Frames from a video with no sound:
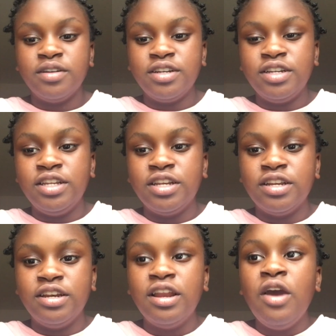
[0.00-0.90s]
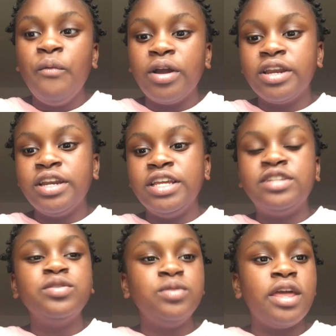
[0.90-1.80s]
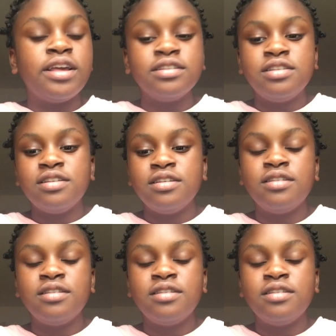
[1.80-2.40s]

we're gonna need two things.